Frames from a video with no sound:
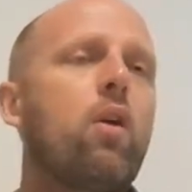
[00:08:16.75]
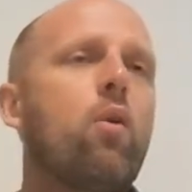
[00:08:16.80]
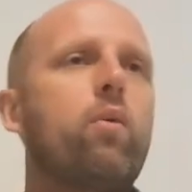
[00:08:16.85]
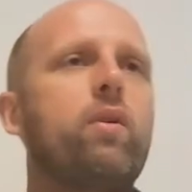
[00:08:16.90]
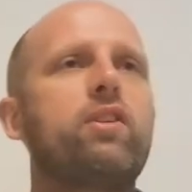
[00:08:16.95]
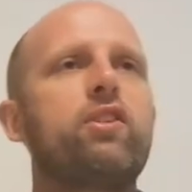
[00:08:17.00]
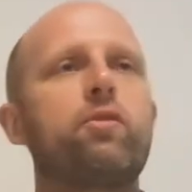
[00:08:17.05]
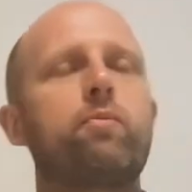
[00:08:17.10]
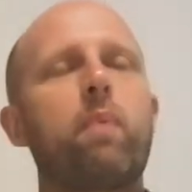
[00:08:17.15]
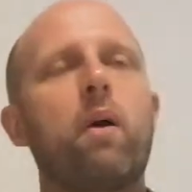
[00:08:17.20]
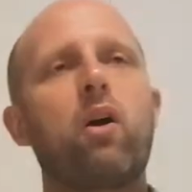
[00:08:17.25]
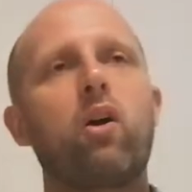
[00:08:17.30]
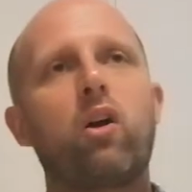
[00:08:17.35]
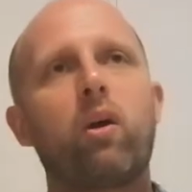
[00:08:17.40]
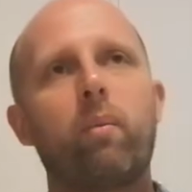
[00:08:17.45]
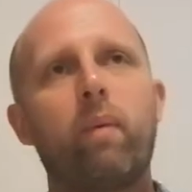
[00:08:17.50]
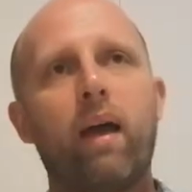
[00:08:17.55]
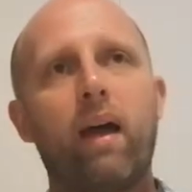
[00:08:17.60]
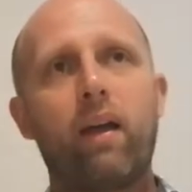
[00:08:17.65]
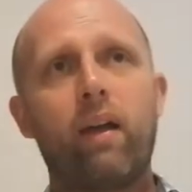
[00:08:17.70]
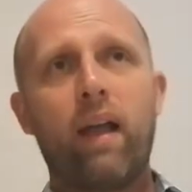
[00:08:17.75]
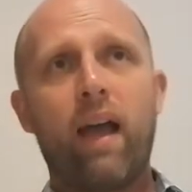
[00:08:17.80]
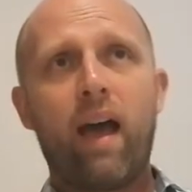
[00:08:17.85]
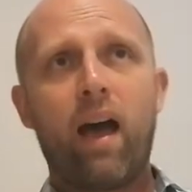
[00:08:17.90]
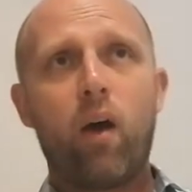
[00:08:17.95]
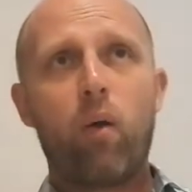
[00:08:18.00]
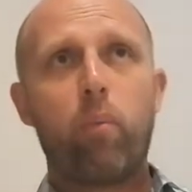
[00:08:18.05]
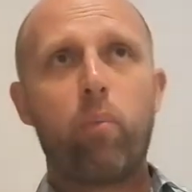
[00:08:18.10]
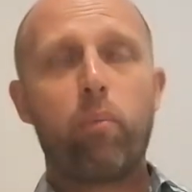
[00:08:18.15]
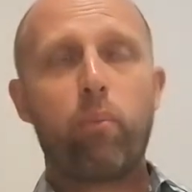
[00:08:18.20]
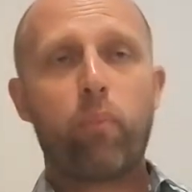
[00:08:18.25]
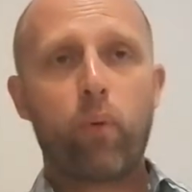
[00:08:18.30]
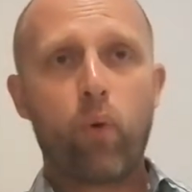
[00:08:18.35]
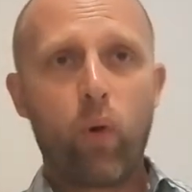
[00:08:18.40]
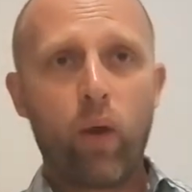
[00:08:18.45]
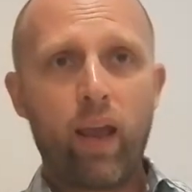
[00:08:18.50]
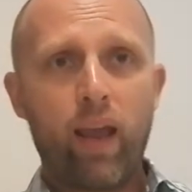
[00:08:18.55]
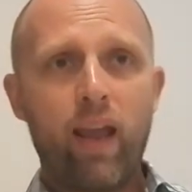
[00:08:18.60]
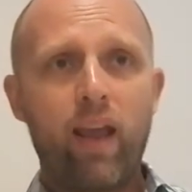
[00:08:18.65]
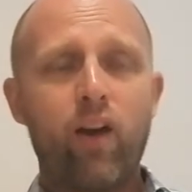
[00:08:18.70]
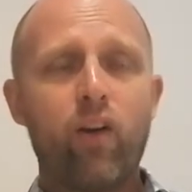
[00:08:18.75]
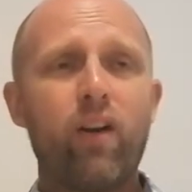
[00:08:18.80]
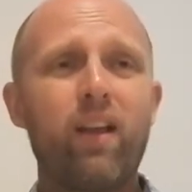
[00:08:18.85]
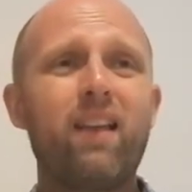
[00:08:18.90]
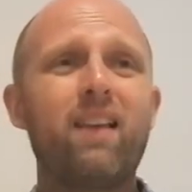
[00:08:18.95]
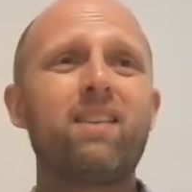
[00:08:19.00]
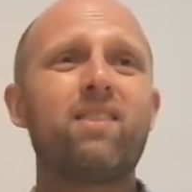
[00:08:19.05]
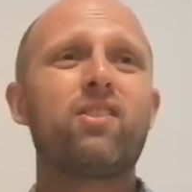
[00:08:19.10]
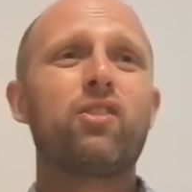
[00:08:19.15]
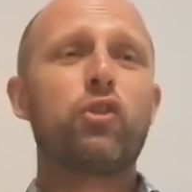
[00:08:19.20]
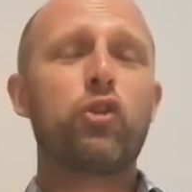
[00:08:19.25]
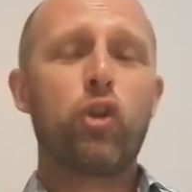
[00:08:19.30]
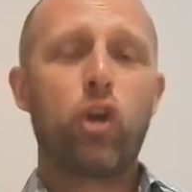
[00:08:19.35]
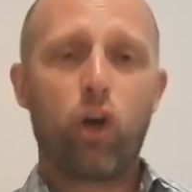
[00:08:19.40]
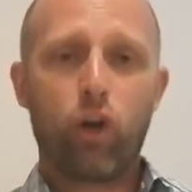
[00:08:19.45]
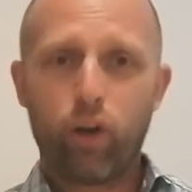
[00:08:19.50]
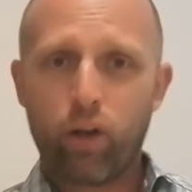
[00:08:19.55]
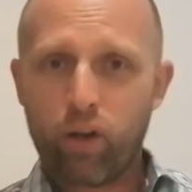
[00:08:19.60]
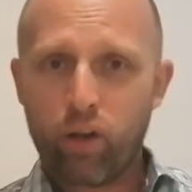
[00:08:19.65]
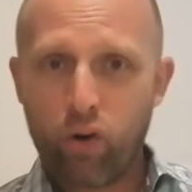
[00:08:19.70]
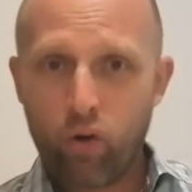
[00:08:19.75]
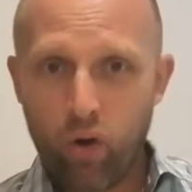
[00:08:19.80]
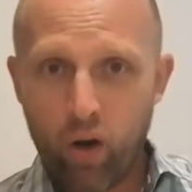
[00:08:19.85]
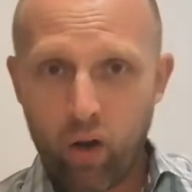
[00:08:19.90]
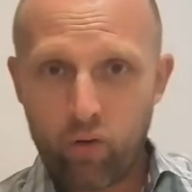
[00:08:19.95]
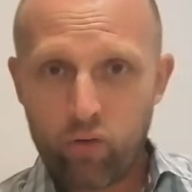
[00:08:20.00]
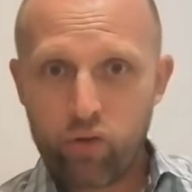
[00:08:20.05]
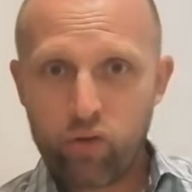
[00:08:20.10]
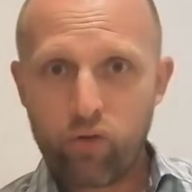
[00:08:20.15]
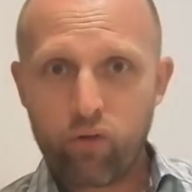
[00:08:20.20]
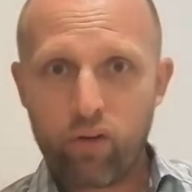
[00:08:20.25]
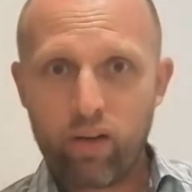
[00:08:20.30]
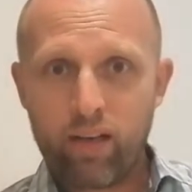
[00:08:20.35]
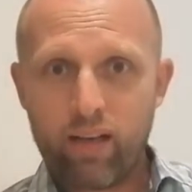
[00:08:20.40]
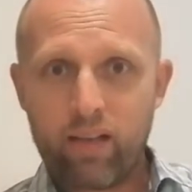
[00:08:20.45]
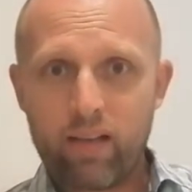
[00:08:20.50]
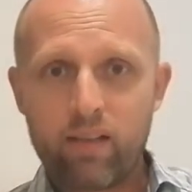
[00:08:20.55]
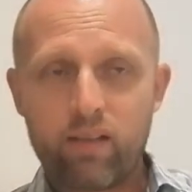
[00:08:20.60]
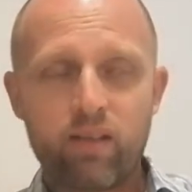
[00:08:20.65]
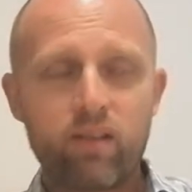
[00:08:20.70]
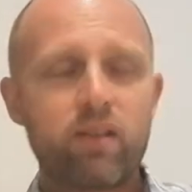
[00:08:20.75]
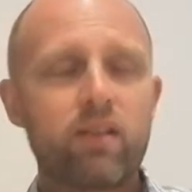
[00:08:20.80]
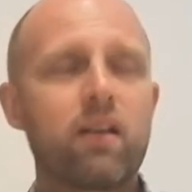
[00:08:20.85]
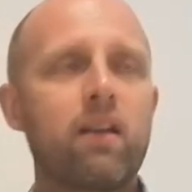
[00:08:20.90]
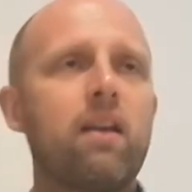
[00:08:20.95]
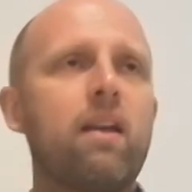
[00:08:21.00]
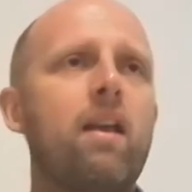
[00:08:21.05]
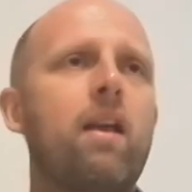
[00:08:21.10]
We spoke about how prayer is not a grocery list,